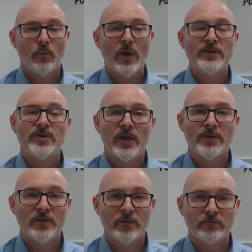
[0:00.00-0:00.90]
when should I
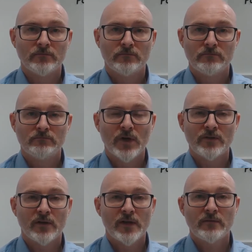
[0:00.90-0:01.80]
do them?
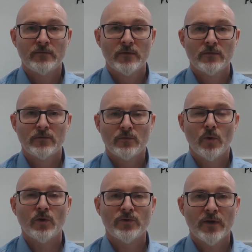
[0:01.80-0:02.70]
Monthly?
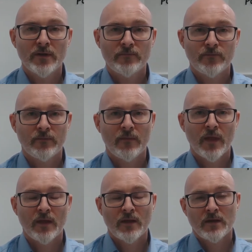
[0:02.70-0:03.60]
Quarterly?
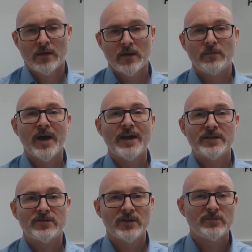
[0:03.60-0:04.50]
And my
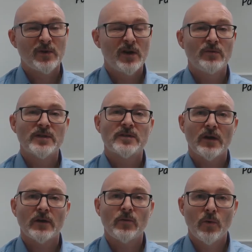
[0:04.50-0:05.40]
answer is, we'll always
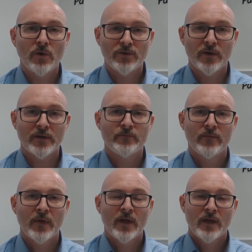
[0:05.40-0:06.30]
start quarterly.
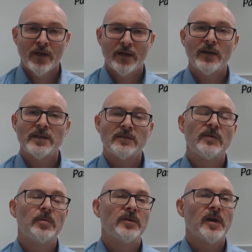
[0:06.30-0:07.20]
At least if
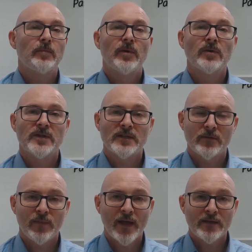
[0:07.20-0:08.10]
you put that process
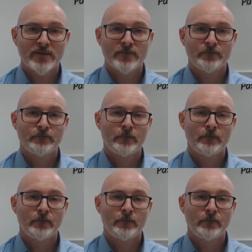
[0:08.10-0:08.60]
in place,